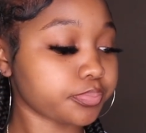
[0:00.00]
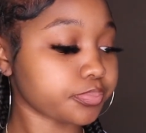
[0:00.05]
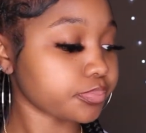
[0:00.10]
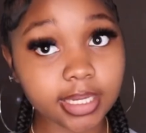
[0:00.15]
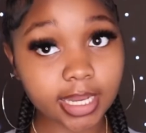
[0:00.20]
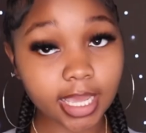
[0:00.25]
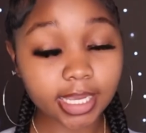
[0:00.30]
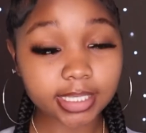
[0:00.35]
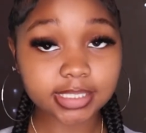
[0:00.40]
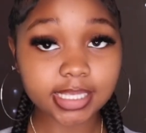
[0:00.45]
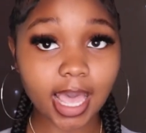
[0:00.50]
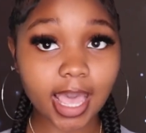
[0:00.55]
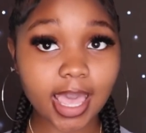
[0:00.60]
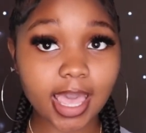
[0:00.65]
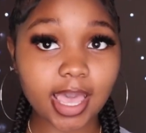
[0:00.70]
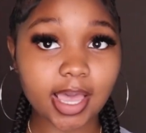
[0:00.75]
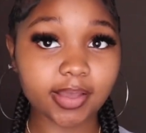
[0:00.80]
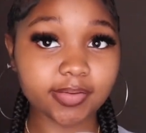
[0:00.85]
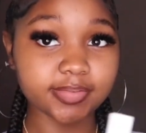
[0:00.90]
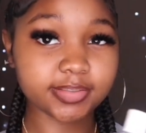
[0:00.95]
next i
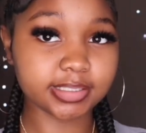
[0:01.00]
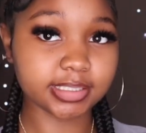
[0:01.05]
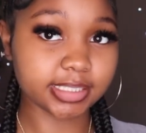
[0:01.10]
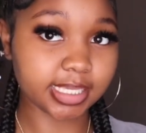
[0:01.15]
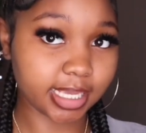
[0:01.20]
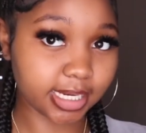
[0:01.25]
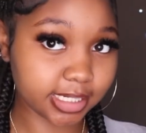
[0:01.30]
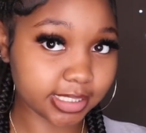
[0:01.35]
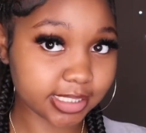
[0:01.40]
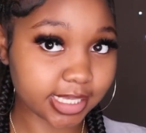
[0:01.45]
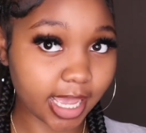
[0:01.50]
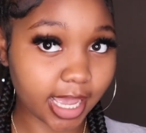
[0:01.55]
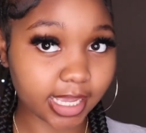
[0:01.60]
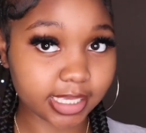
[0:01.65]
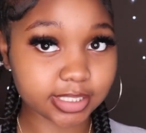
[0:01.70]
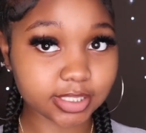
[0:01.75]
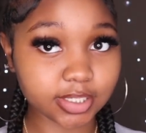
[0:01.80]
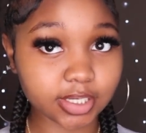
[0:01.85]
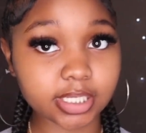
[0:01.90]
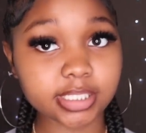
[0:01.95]
have
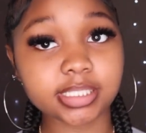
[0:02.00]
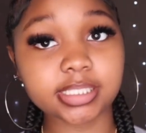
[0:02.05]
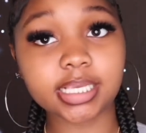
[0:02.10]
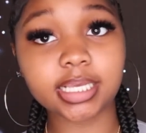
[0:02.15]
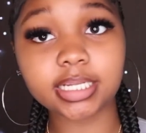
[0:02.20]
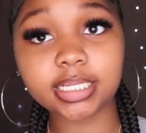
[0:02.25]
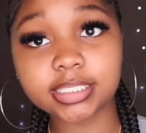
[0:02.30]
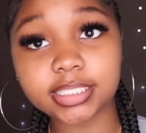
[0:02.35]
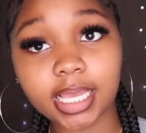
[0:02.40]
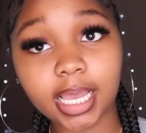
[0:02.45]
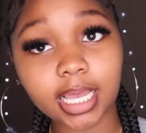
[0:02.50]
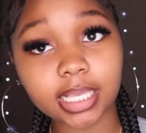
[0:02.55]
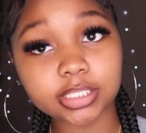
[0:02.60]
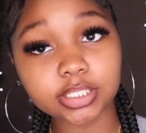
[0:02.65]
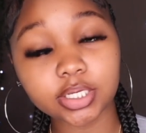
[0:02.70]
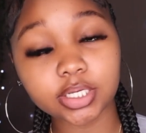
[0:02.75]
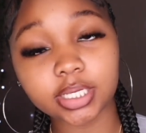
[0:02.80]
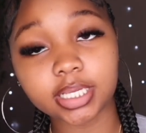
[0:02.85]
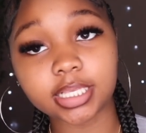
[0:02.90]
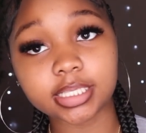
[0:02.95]
sanitizer
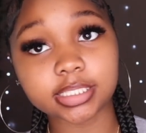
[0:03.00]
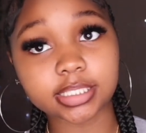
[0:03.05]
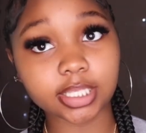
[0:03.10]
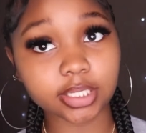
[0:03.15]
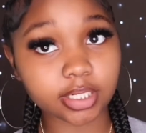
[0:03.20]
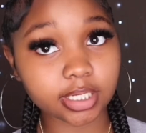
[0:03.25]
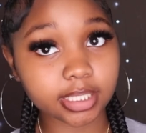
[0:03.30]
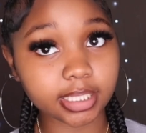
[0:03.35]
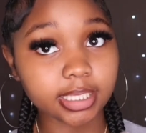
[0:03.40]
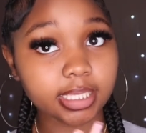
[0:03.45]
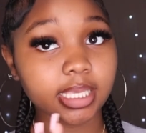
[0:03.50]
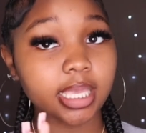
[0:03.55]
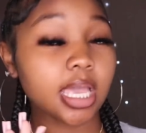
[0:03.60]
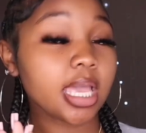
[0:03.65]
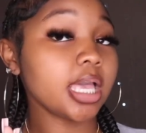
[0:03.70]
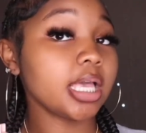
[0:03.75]
sanitizer is literally